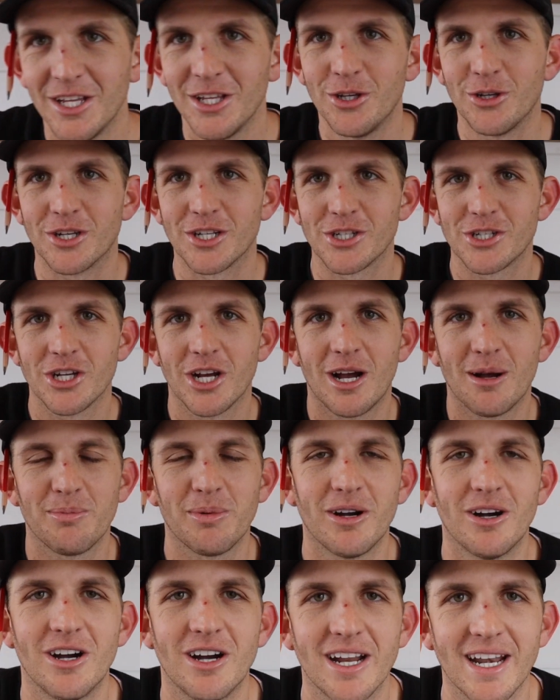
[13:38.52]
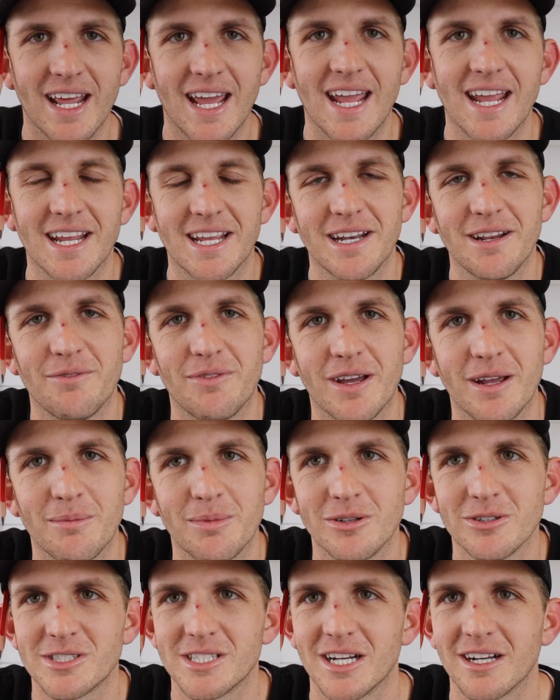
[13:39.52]
You can shop on
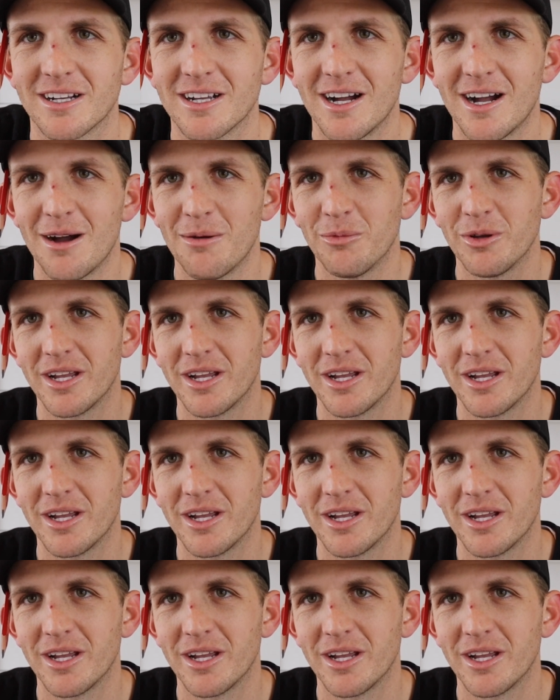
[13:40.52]
AnkenyVanBuilds.com.